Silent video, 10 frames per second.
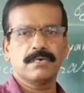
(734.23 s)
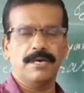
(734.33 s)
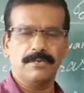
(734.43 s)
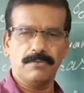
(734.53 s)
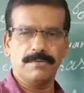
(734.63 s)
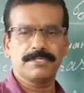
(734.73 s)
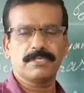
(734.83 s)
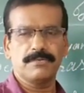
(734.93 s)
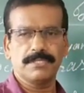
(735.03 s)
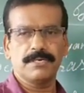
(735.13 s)
and we will
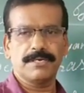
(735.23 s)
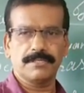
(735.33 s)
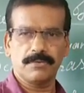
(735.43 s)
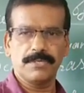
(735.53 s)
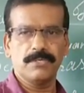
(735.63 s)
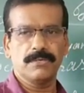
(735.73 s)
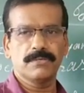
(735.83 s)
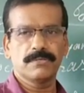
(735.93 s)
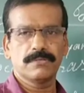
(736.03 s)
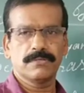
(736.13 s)
see with another video
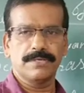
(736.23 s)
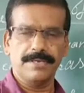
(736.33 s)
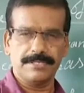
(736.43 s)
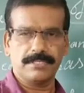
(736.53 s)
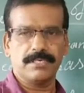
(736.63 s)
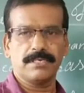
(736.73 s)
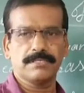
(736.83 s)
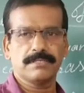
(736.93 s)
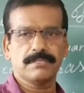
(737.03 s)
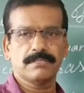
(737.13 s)
next
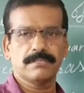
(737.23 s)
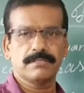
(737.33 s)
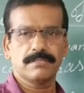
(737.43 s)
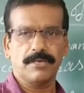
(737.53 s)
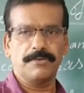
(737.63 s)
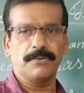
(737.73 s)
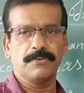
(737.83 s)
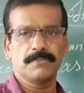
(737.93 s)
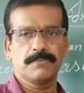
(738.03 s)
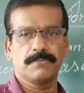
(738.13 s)
class. Thank
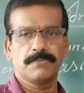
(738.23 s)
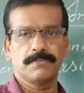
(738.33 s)
you.